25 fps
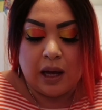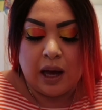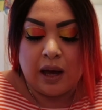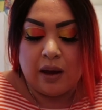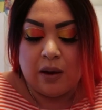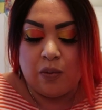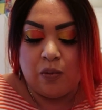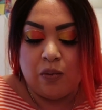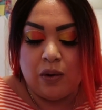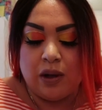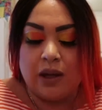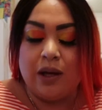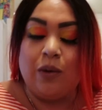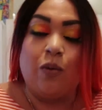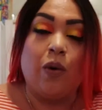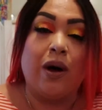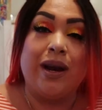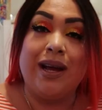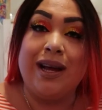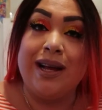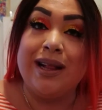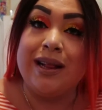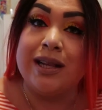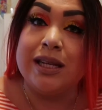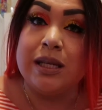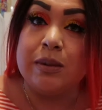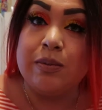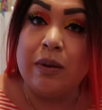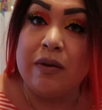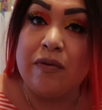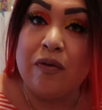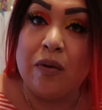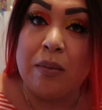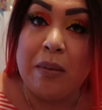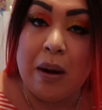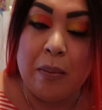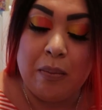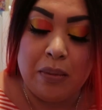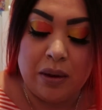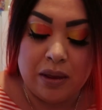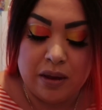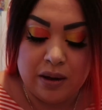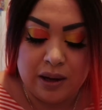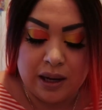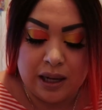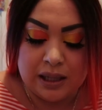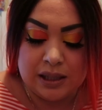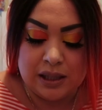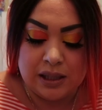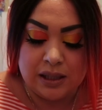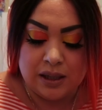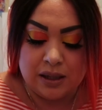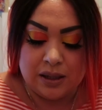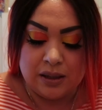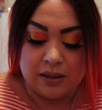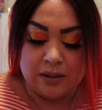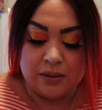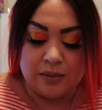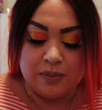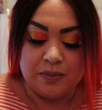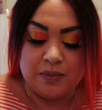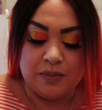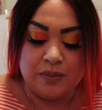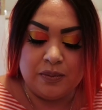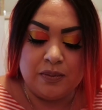I really want to eat this before my brother gets here.